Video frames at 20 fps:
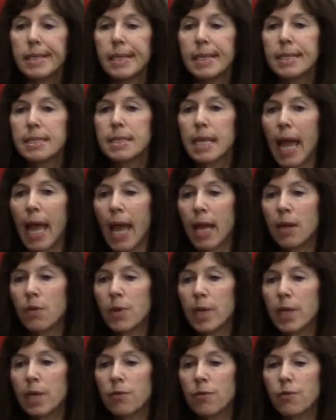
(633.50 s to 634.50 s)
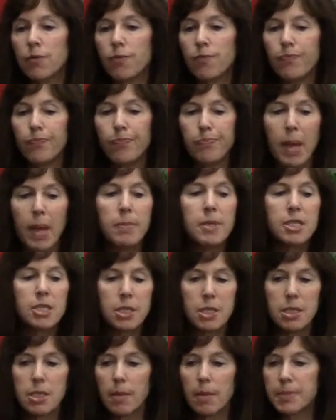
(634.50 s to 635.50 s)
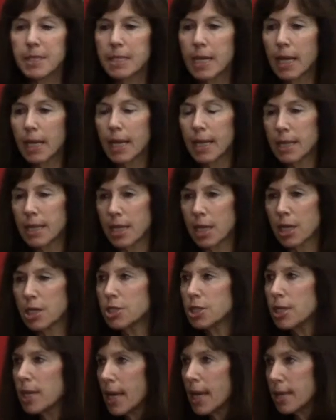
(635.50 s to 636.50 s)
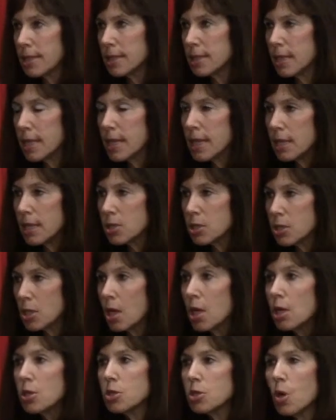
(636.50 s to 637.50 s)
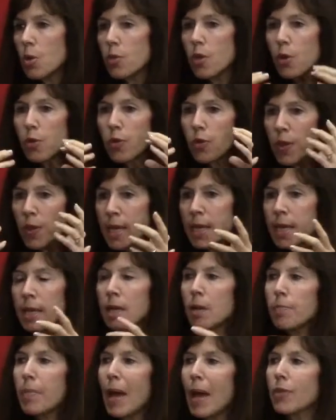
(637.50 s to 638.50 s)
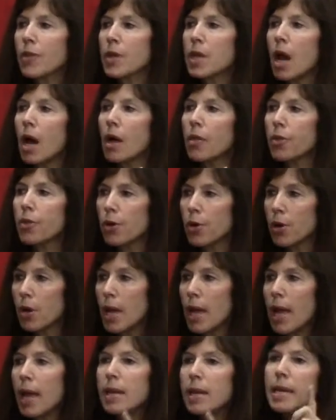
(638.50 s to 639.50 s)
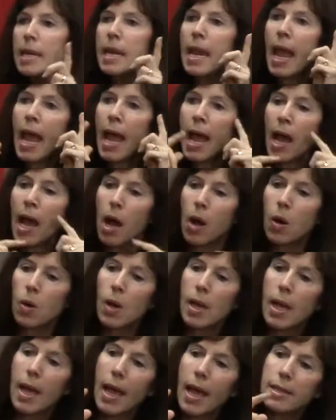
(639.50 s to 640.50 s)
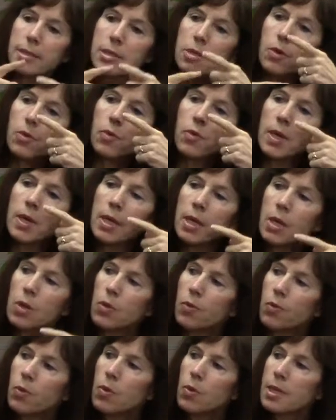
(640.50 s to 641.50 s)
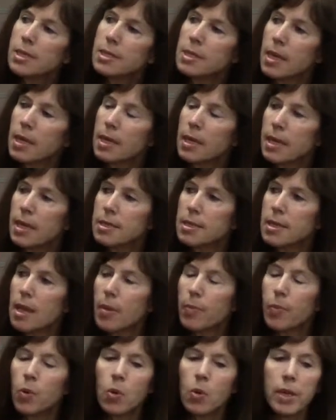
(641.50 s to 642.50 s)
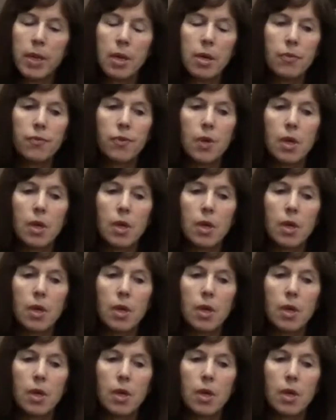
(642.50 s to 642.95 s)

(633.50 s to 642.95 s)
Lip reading: is angry and maybe she's upset because she can't teach. So they're thinking about the other. Now, as they're thinking through this, they can get to that point of,